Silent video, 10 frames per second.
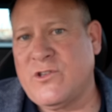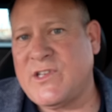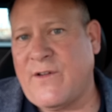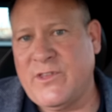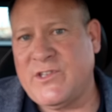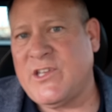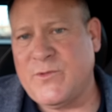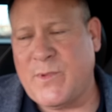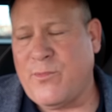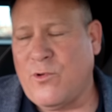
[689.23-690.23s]
to several of these
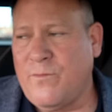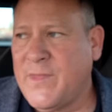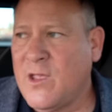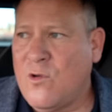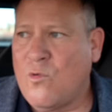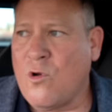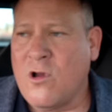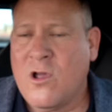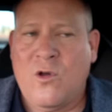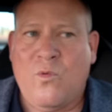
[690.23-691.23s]
salespeople were,